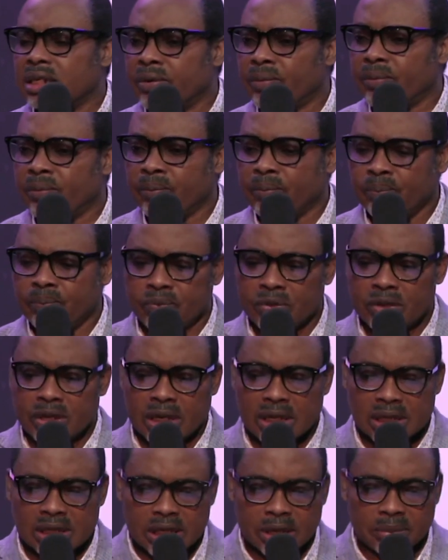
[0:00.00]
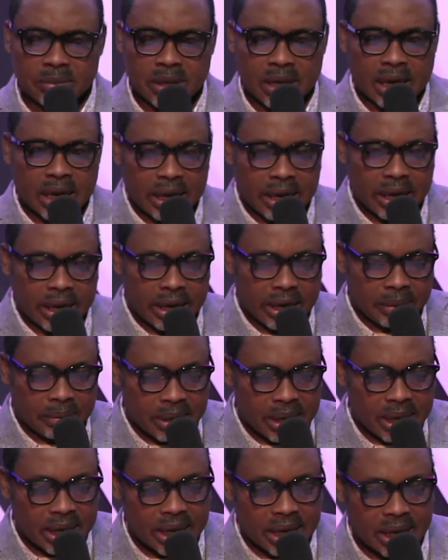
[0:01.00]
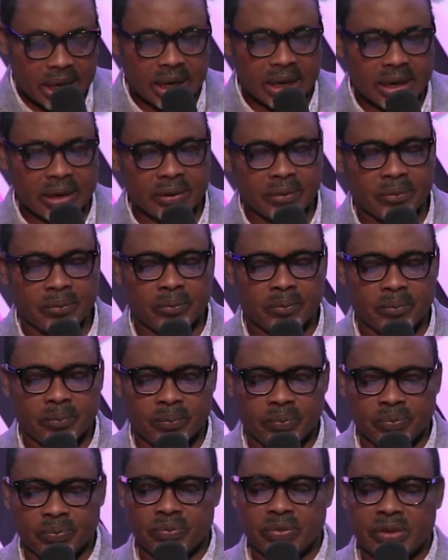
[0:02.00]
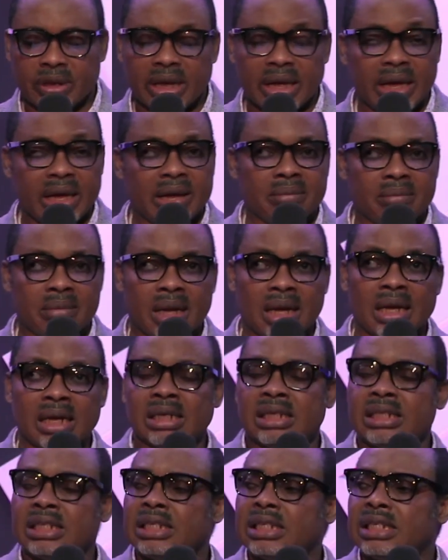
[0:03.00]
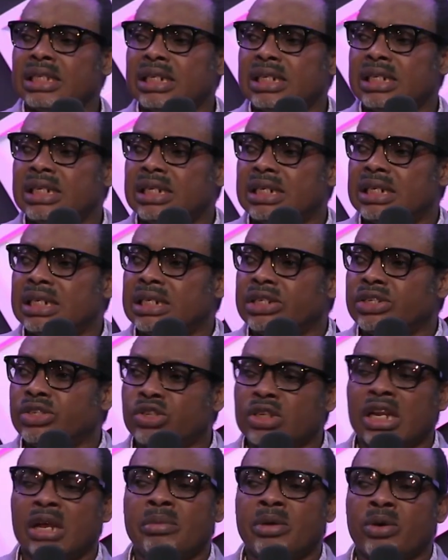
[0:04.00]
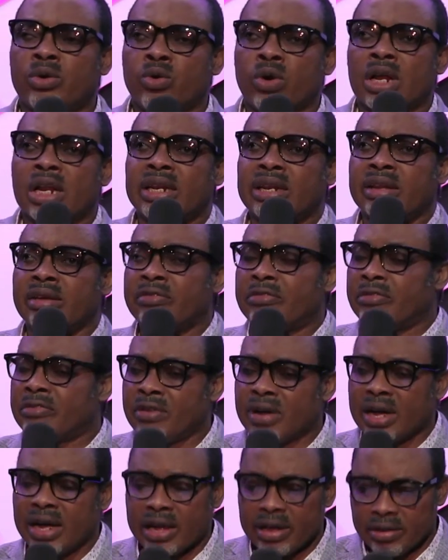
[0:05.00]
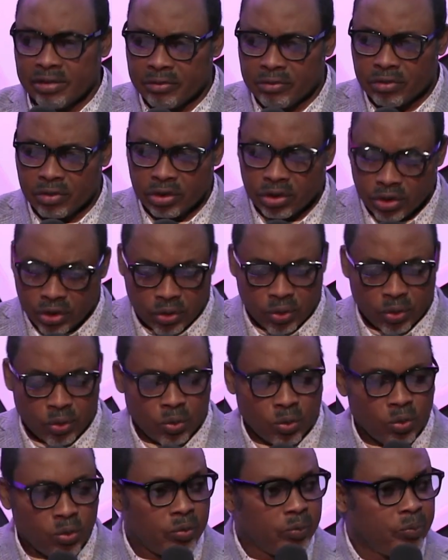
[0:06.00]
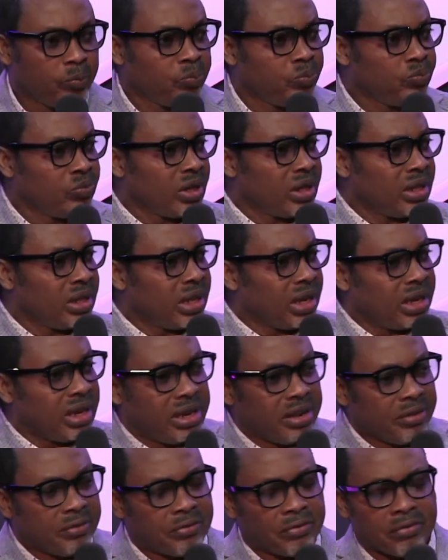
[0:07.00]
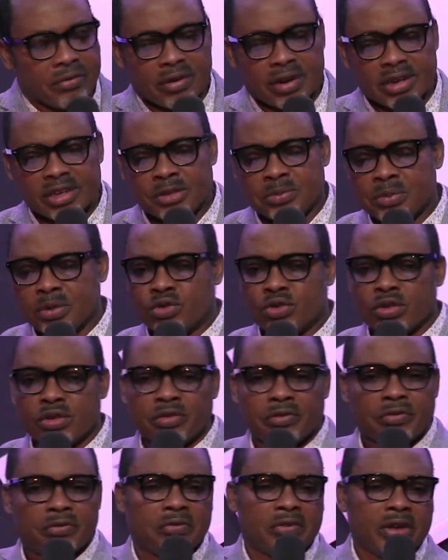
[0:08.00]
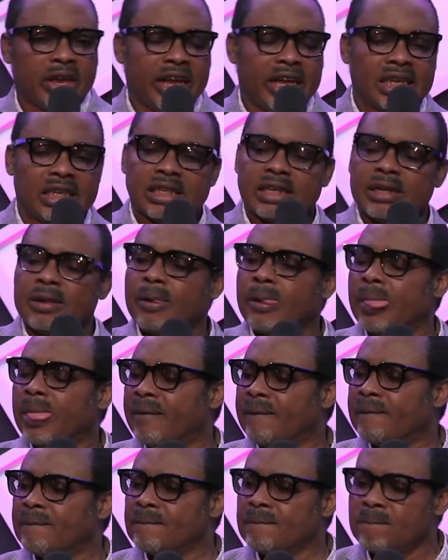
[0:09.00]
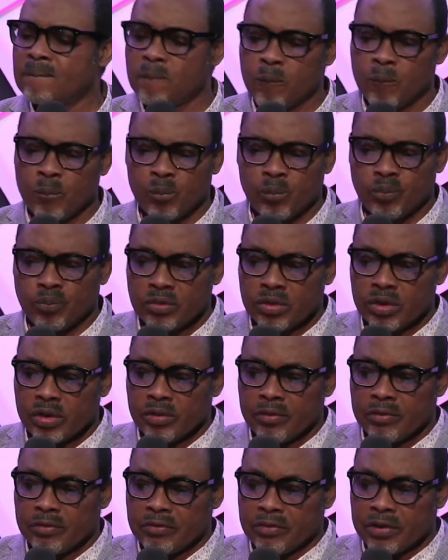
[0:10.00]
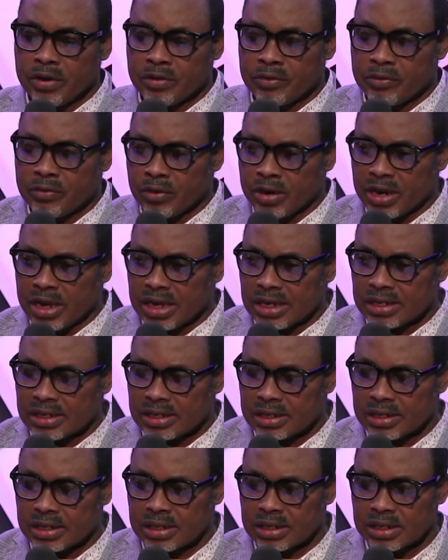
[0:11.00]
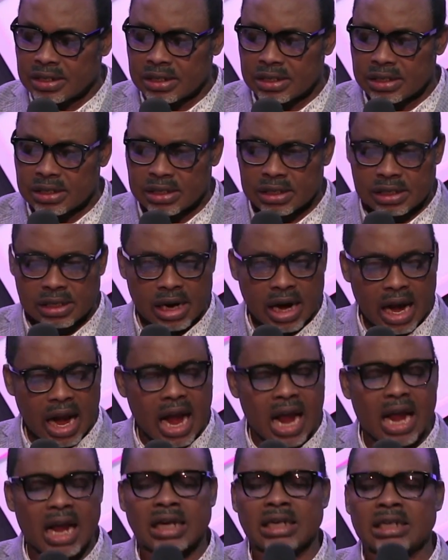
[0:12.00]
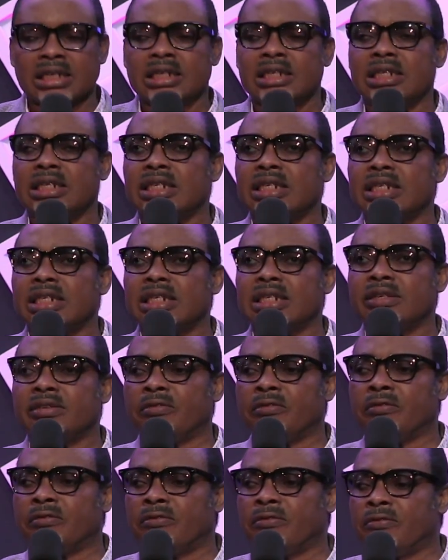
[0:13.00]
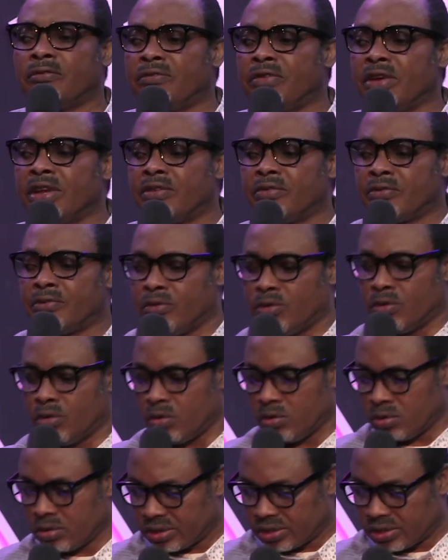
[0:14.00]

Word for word: Amen. Say bigger, uh, Amen. Amen. Amen. So, let me quickly define for you the difference between faith, faithfulness, and faithful.